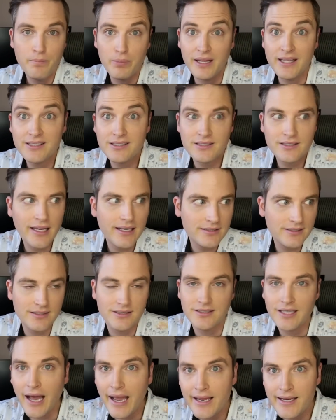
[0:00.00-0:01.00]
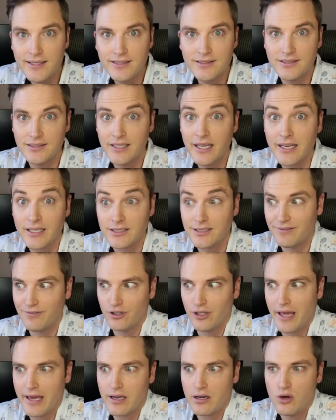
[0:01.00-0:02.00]
Places like Society 6
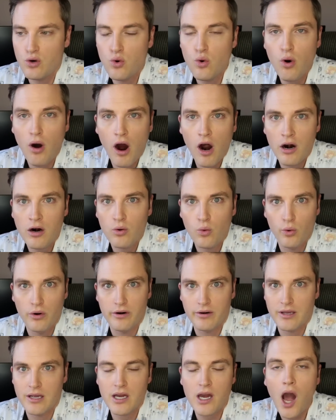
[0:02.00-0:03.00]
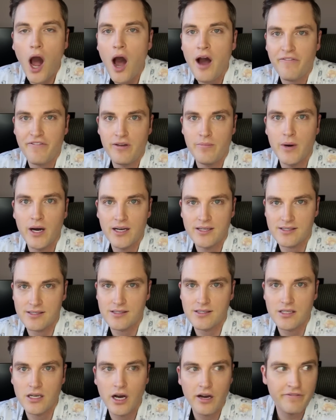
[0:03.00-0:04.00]
for like cool artwork and coffee mugs
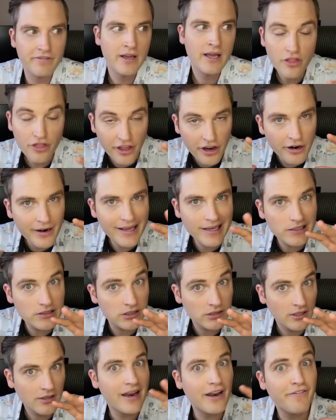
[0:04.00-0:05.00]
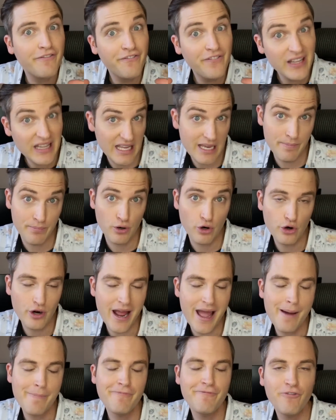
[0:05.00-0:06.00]
and stuff. There is an affiliate
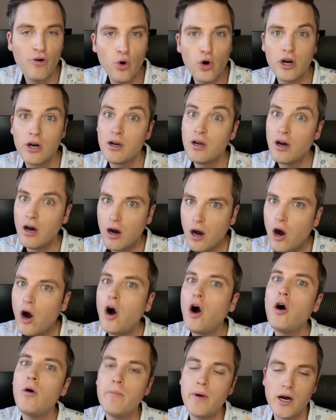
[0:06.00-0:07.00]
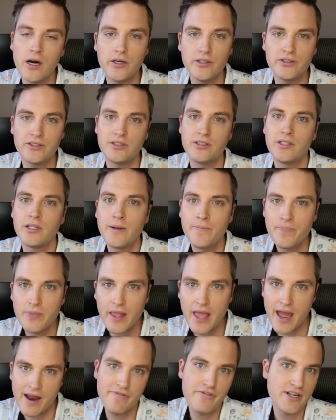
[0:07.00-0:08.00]
program for almost
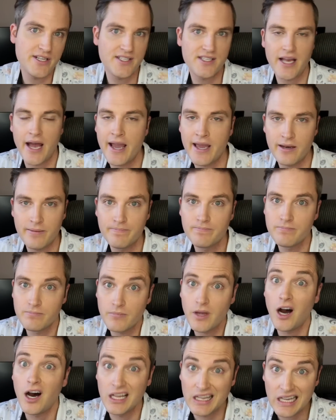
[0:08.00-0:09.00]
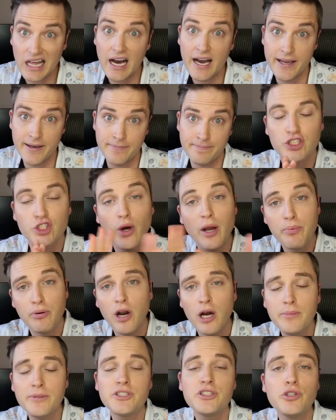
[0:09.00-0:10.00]
every site online. So I
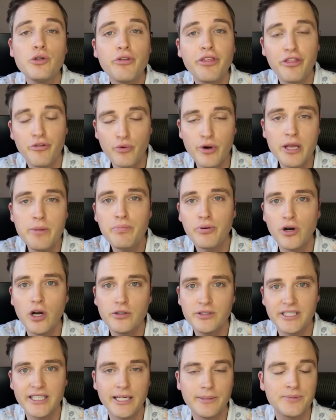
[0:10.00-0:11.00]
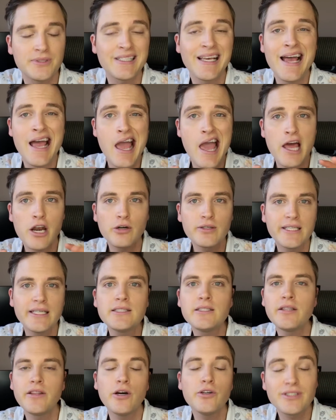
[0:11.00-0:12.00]
promised you three pro tips and I'll
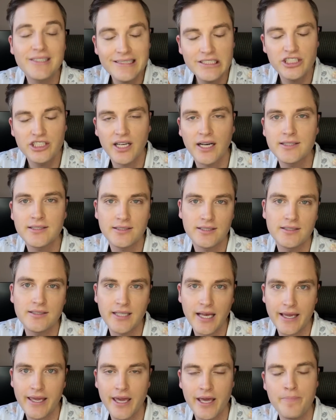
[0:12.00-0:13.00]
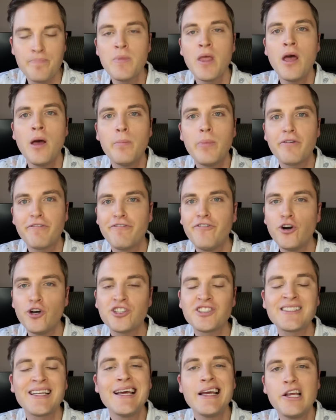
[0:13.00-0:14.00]
get to those in just a second. But
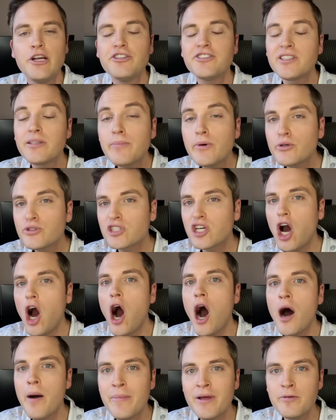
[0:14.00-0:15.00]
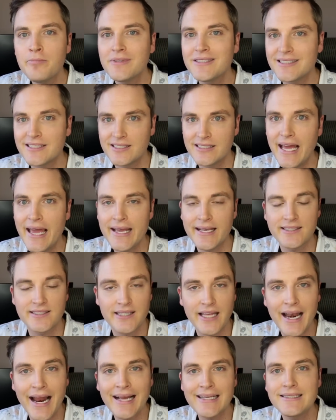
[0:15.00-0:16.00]
first, here's the most common mistakes
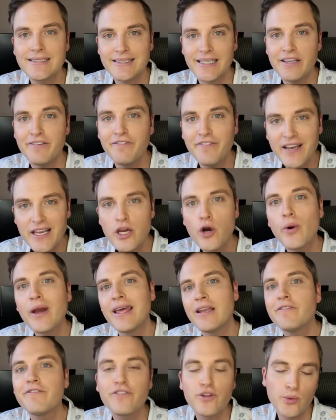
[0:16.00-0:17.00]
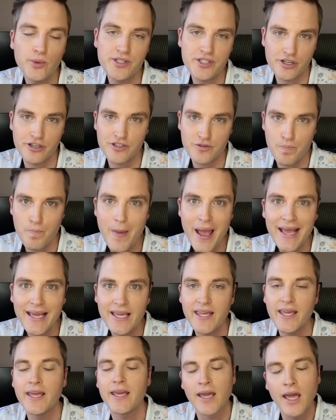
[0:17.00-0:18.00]
that I see video influencers
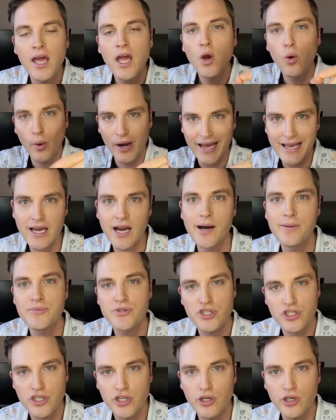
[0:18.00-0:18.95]
making when it comes